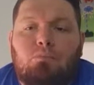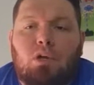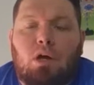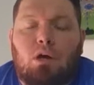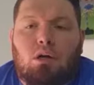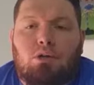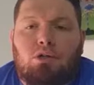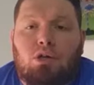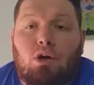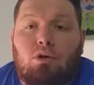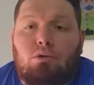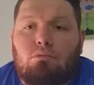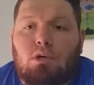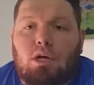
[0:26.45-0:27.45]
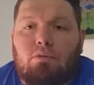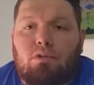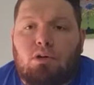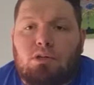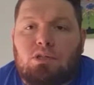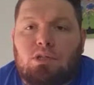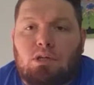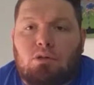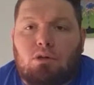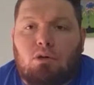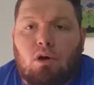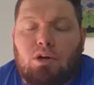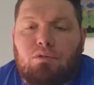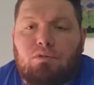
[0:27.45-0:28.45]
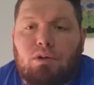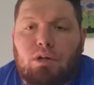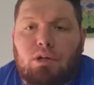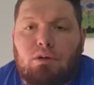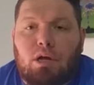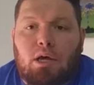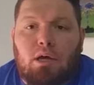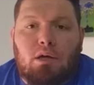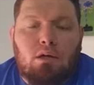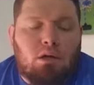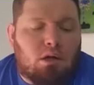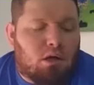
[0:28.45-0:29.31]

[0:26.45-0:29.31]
go and have a look, see if they've got anything in there.